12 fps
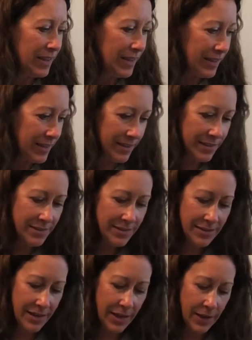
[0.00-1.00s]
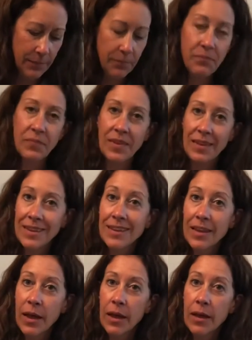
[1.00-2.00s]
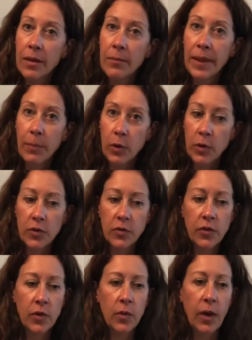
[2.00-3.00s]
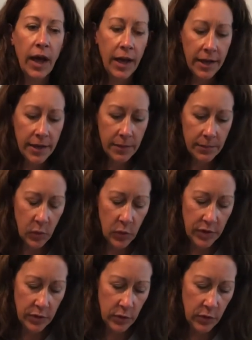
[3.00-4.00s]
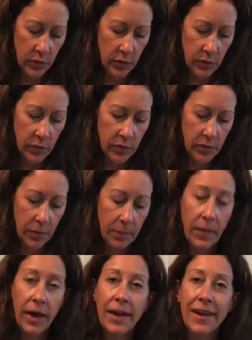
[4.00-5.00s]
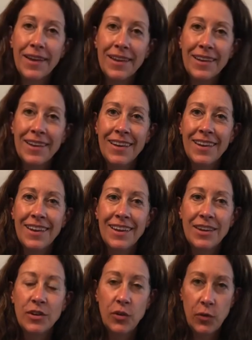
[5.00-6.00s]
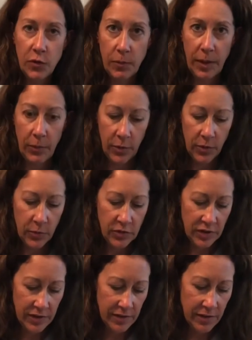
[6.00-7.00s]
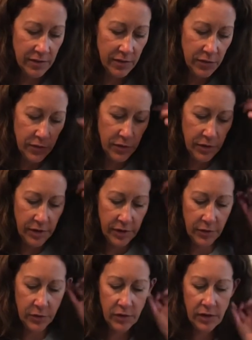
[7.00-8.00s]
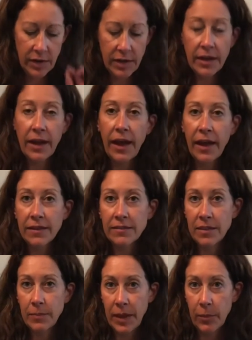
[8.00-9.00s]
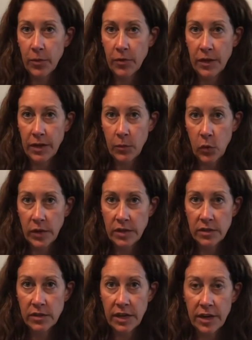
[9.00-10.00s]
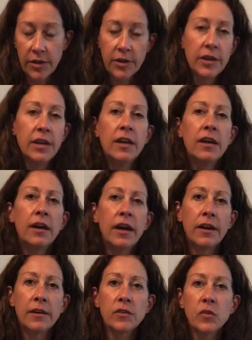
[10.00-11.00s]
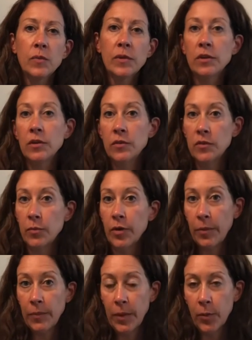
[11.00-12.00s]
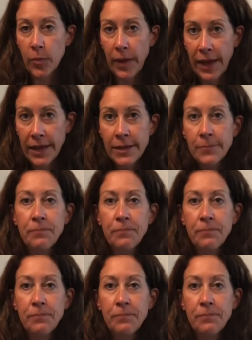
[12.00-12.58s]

is um, paper. So I am going to use my newspaper, which has lots of different colors in it, as the paper that I'm going to tear. I also am going to use a brown paper bag,